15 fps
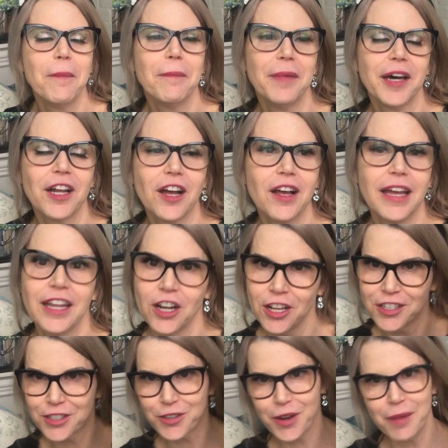But, and
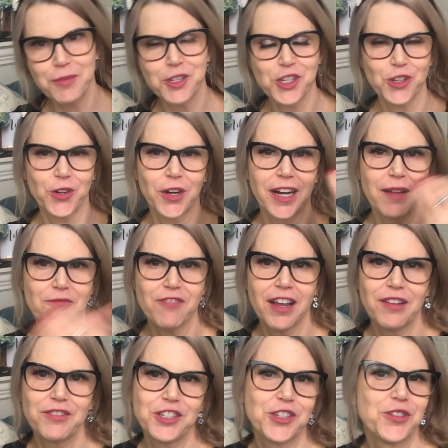also I'm short, I'm
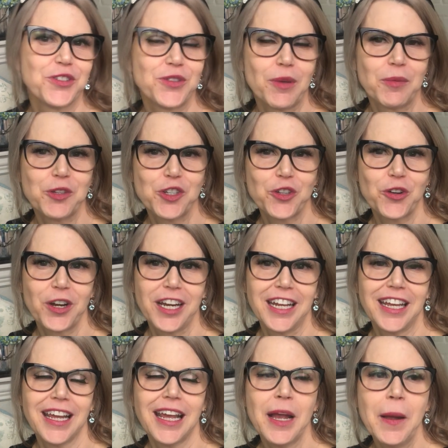5'2", so I'm a
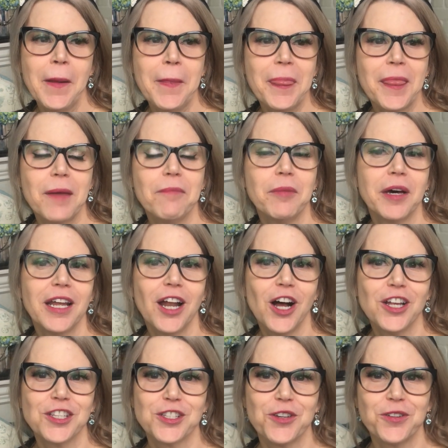shorty. But
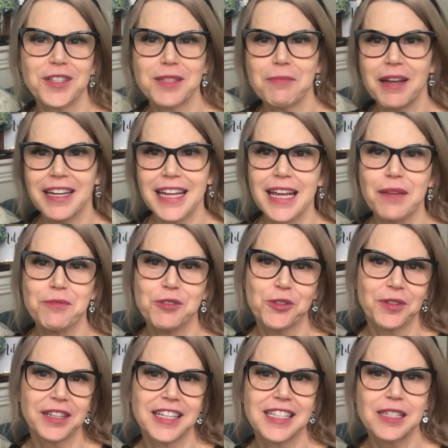also it's my name,
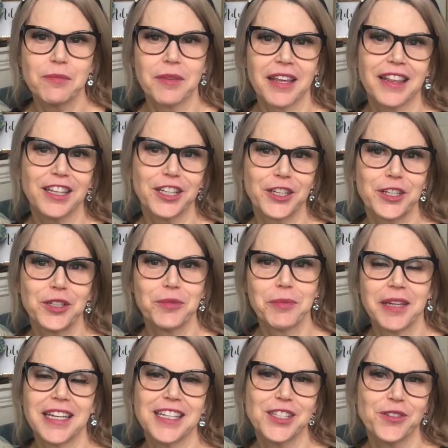so Elizabeth Little
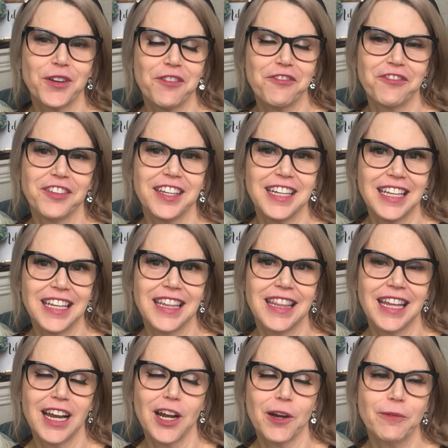Bit, so it fit in
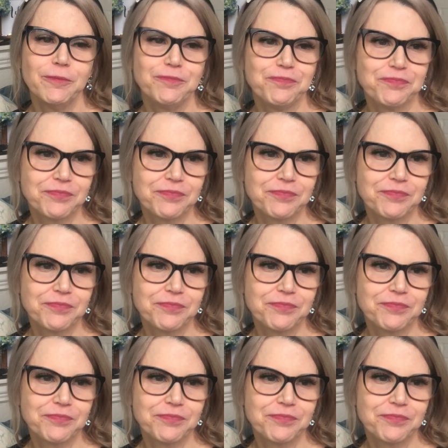there.